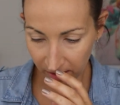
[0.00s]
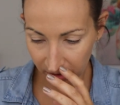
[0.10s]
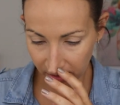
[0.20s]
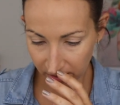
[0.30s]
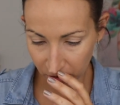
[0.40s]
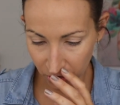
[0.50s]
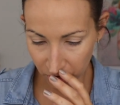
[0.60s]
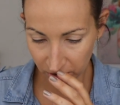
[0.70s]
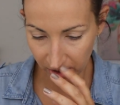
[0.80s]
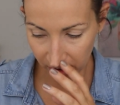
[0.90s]
in the
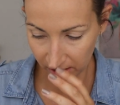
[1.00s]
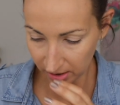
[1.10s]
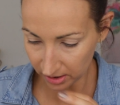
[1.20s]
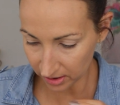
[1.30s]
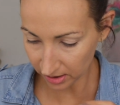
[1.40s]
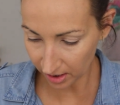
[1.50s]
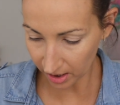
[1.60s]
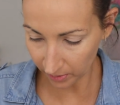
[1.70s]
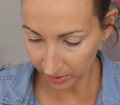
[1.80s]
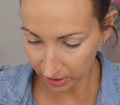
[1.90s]
shade,
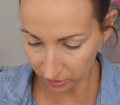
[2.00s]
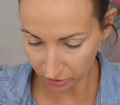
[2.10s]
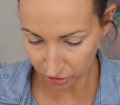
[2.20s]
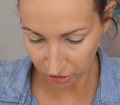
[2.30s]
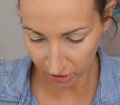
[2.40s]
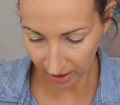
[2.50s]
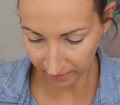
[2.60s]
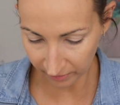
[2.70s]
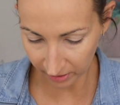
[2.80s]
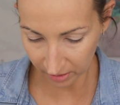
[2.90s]
I want to use
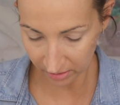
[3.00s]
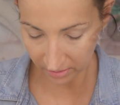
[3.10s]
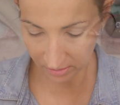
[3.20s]
Java.